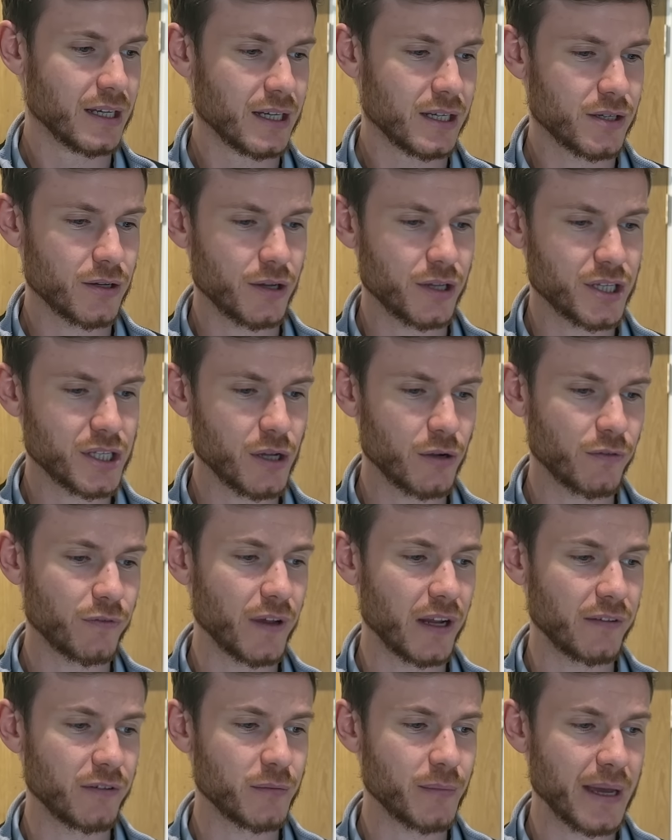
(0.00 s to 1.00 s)
So I still
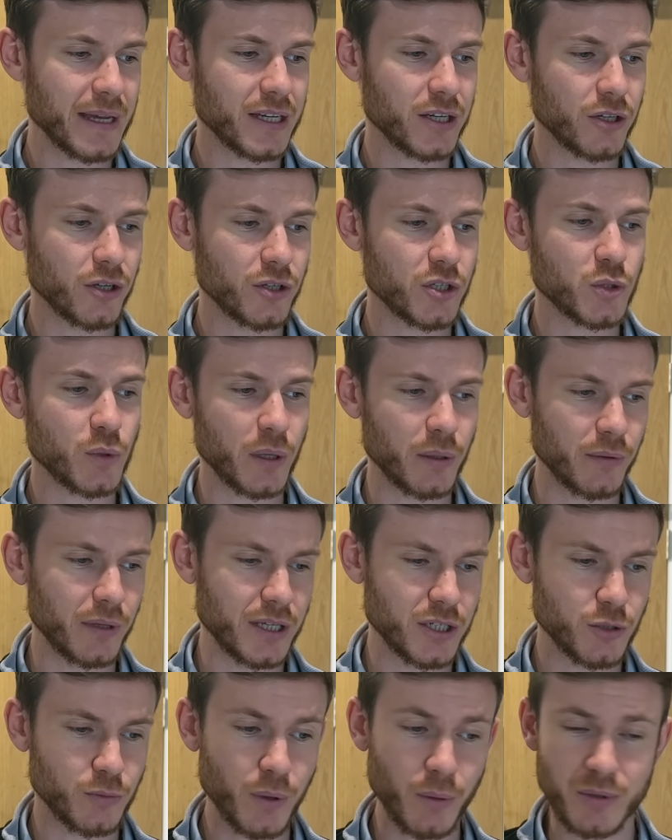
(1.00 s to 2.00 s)
feel if you make a good swing with
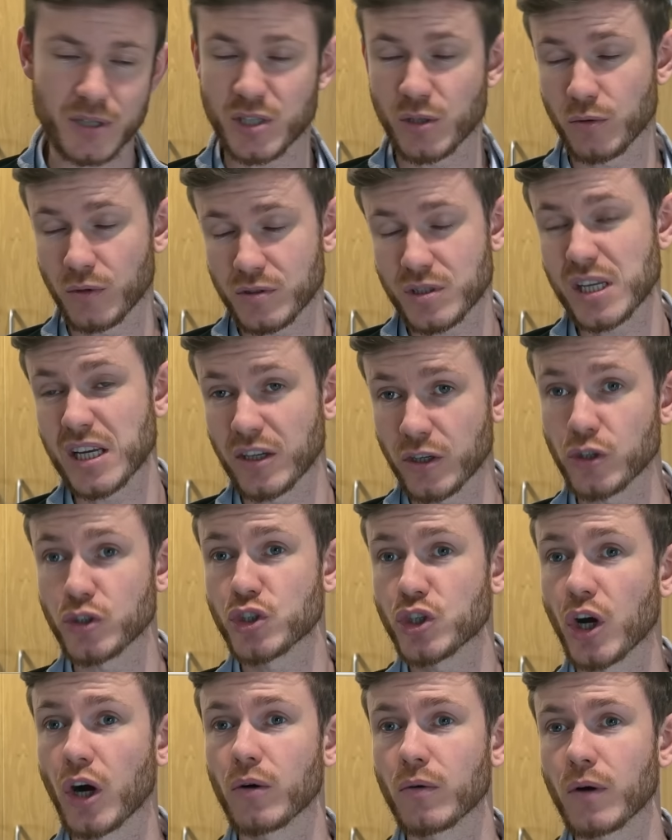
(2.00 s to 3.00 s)
this, you'll probably still see a good shot,